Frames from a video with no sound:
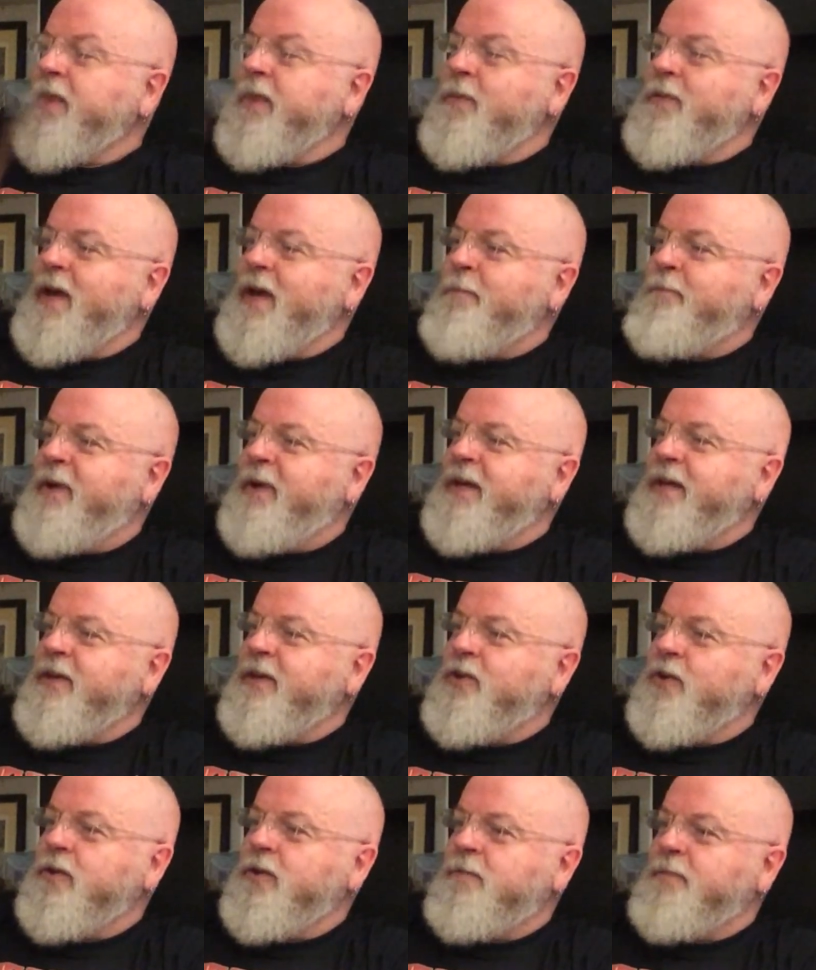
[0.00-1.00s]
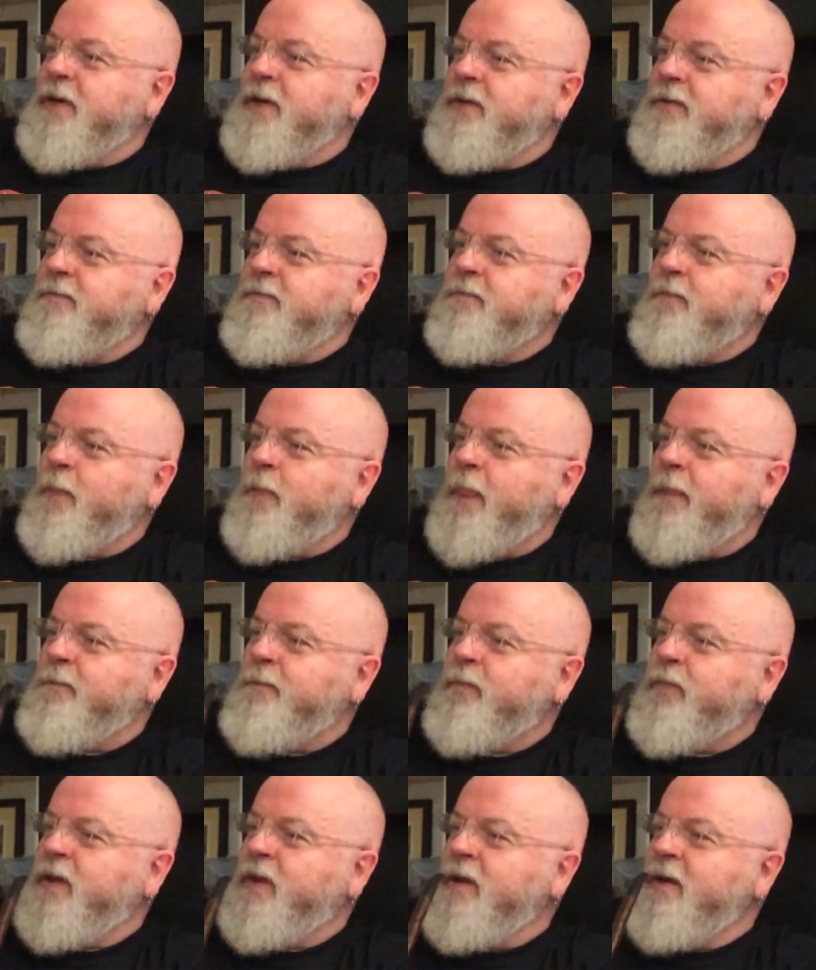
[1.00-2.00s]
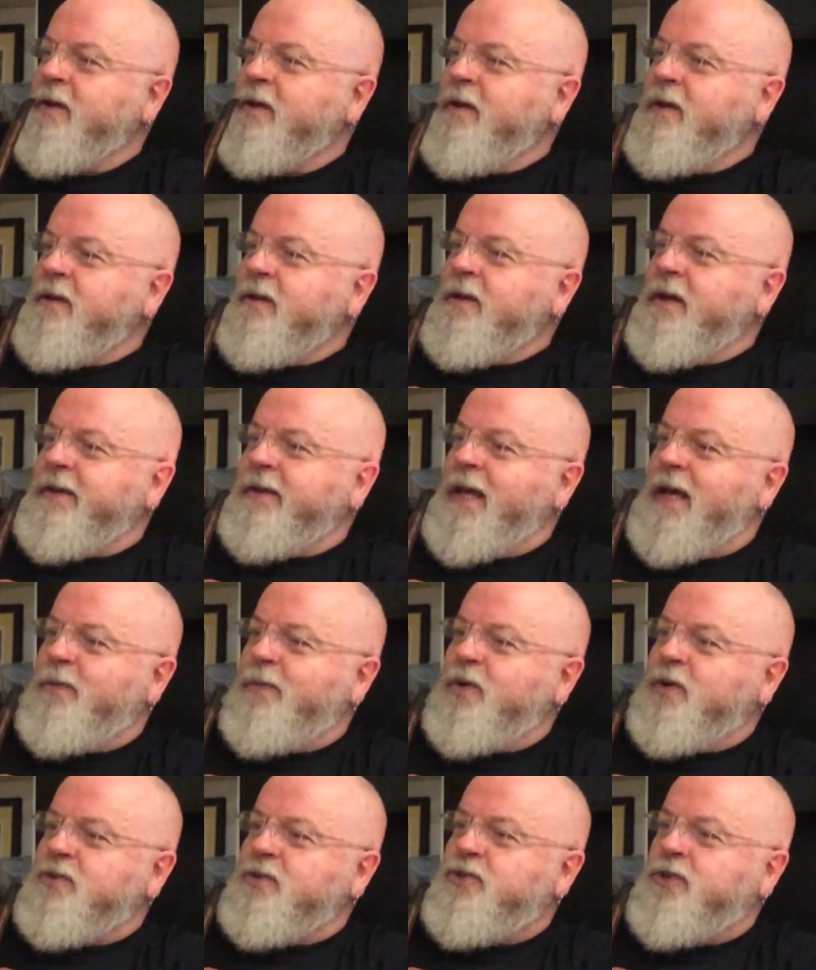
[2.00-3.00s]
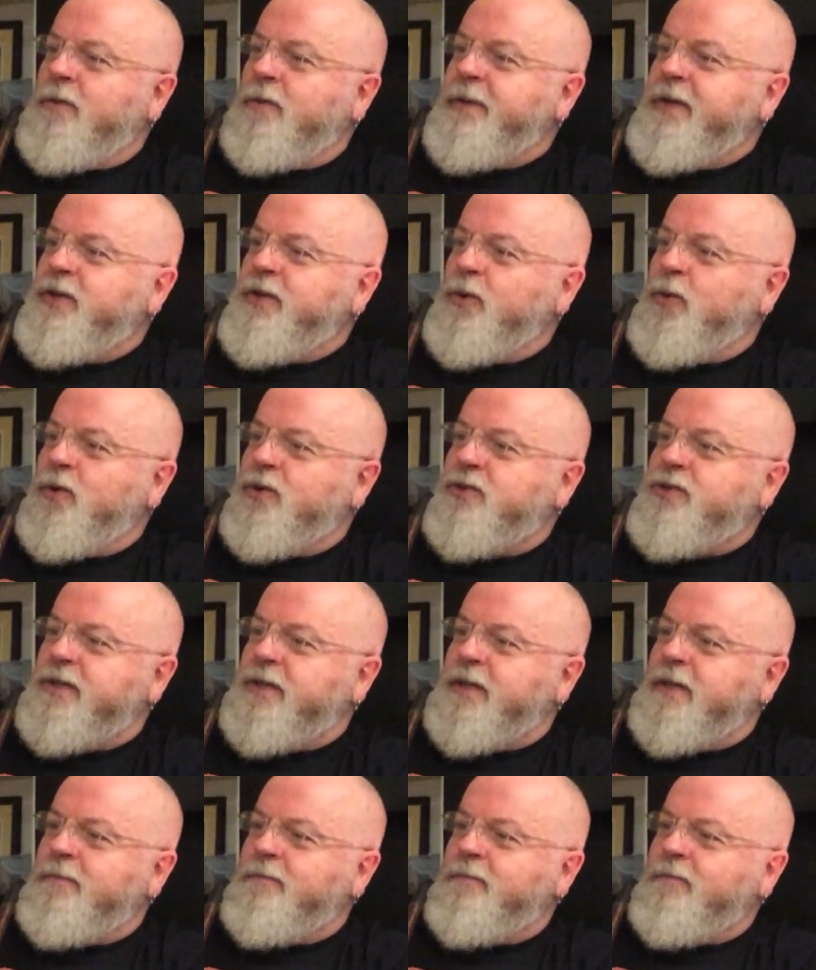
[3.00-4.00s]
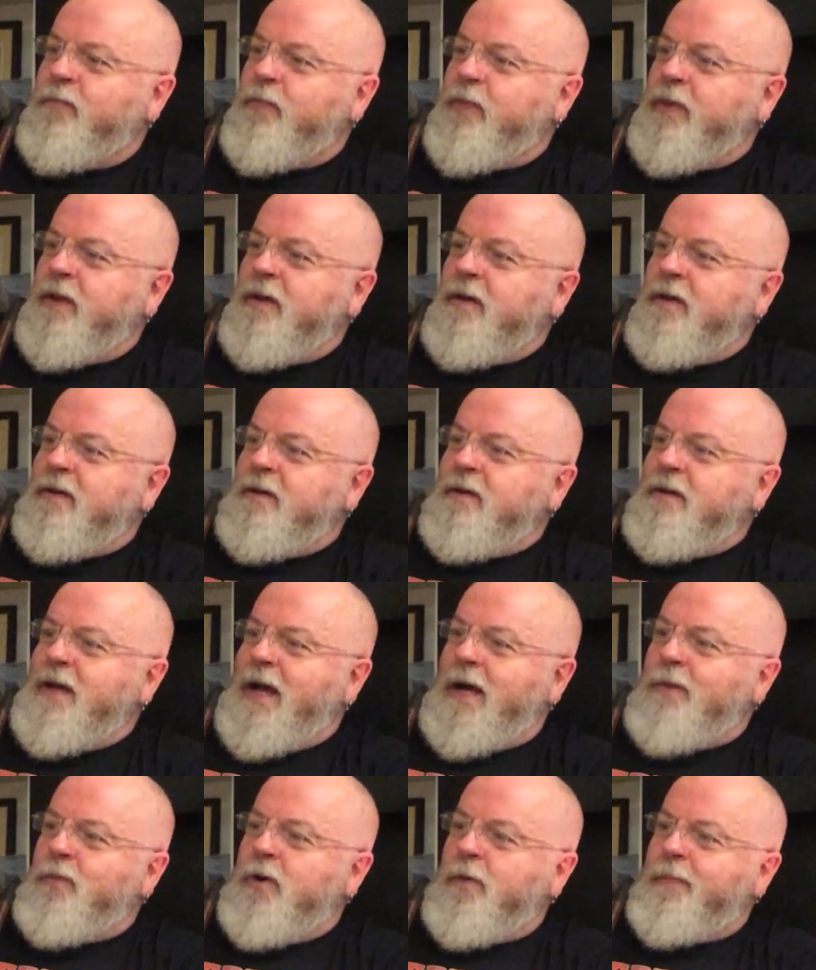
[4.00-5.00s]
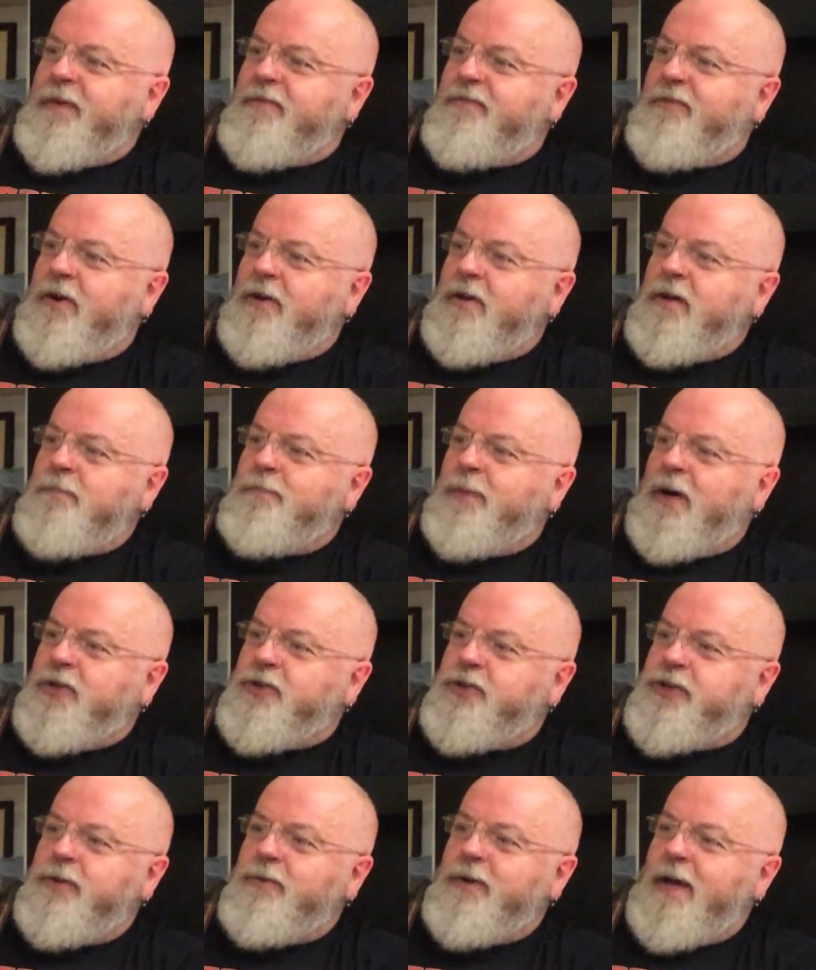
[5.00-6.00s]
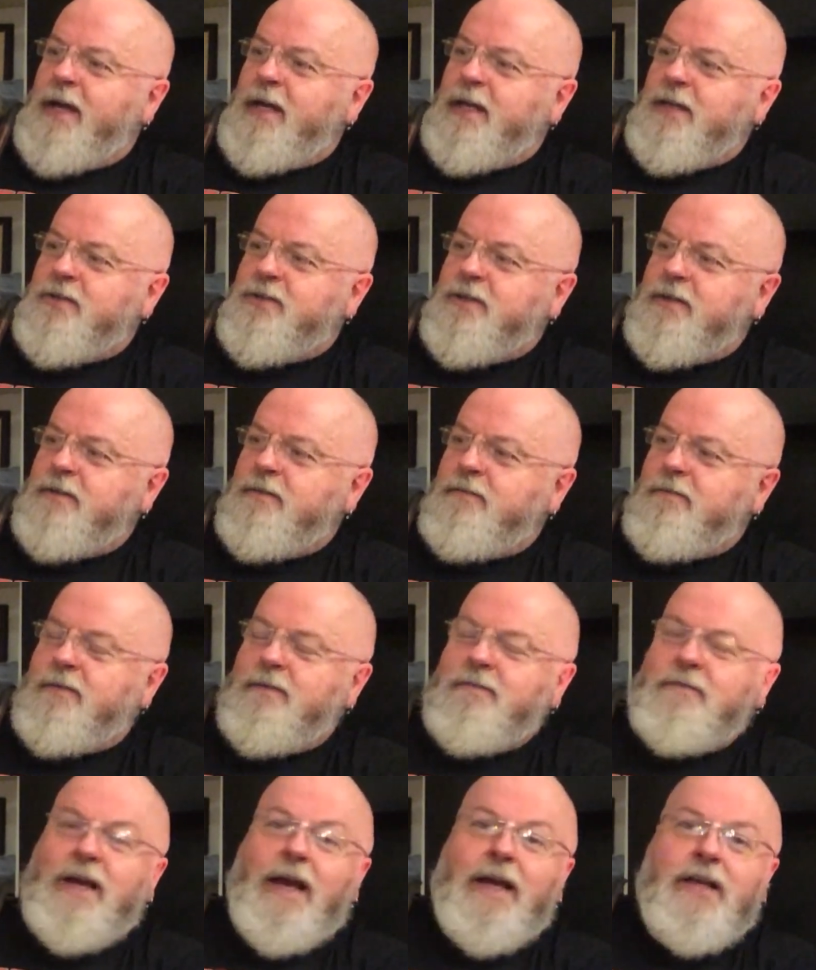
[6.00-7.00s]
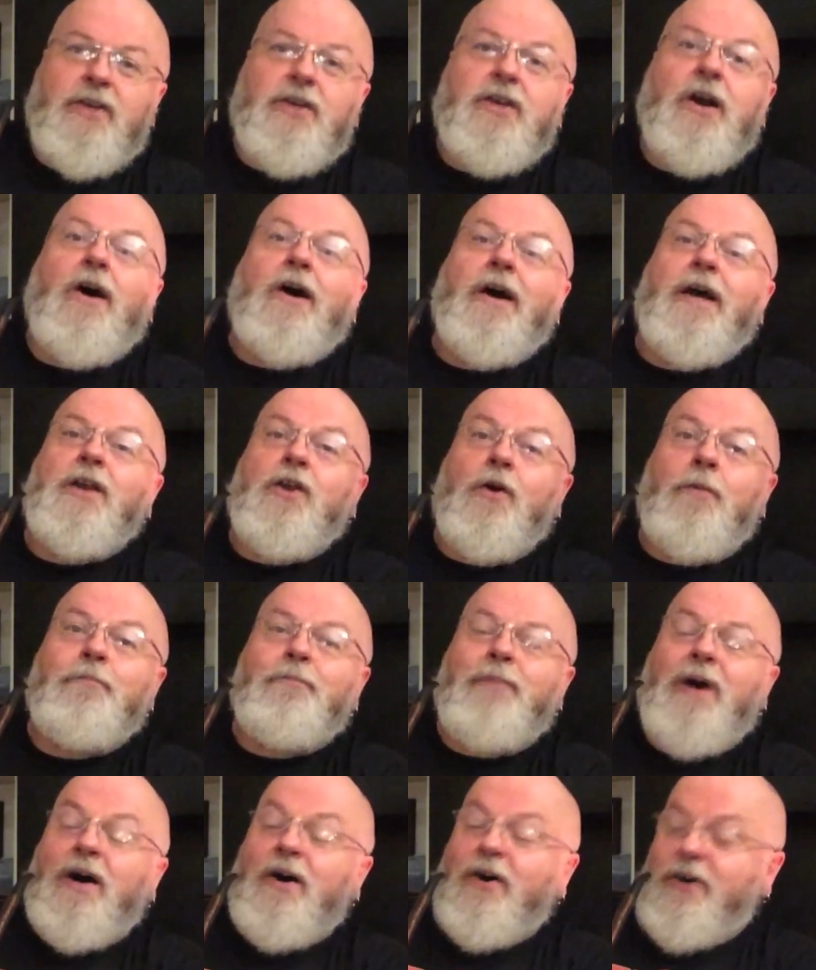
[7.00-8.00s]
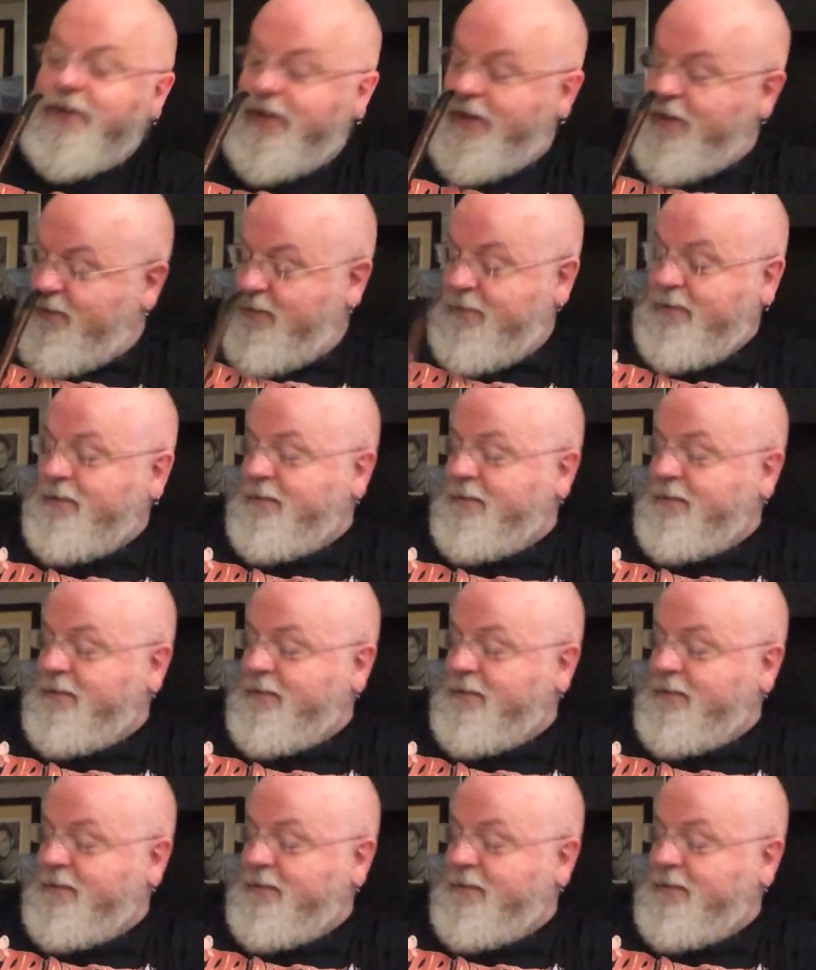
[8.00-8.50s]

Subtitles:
then we have Benny Goodman, and now we've got Tommy Dorsey. And will be followed by Duke Ellington and Guy Lombardo.